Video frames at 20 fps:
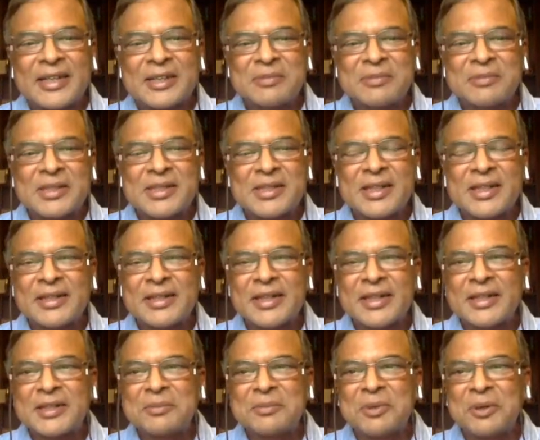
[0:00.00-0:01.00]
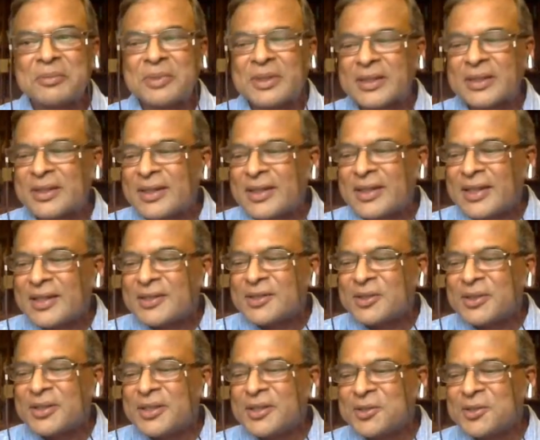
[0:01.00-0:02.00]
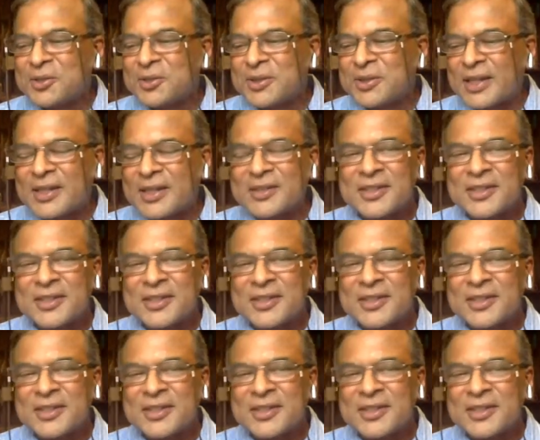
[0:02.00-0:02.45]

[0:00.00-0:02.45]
and especially at IIT Bombay. So he used to